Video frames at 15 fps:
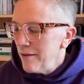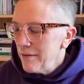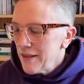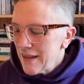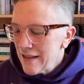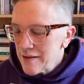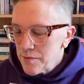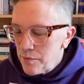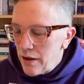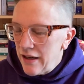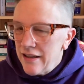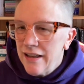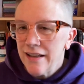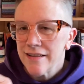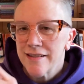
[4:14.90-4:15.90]
This
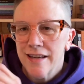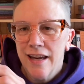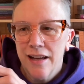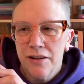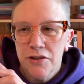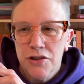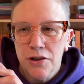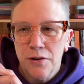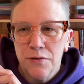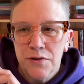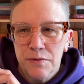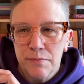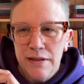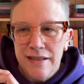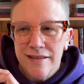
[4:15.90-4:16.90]
one is Gail
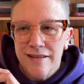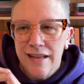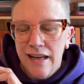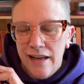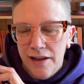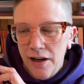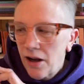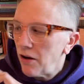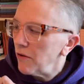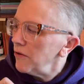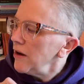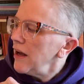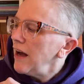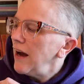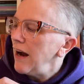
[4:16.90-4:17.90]
Jones' Mosquito.
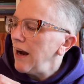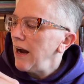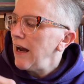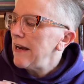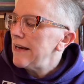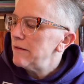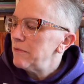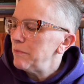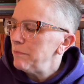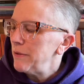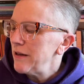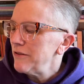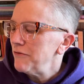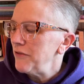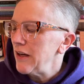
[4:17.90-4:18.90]
I am a
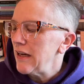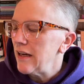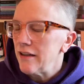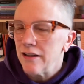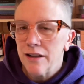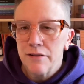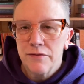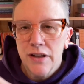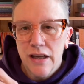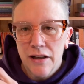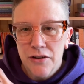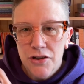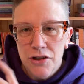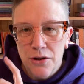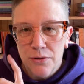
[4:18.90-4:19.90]
big fan of
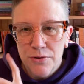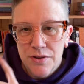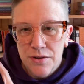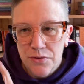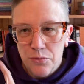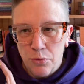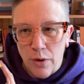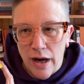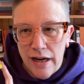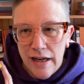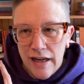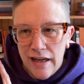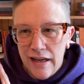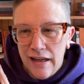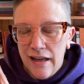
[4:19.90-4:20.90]
Gail Jones's
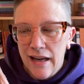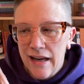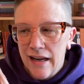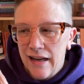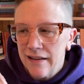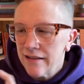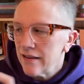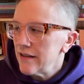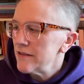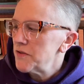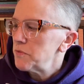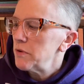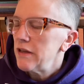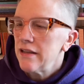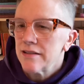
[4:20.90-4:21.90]
writing, and
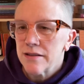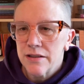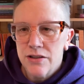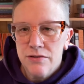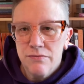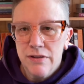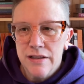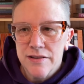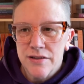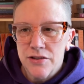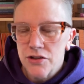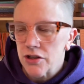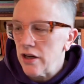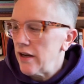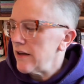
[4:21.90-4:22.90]
this one is a
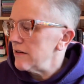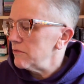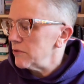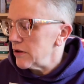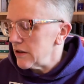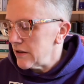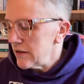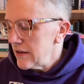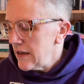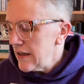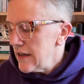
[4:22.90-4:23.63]
giant one.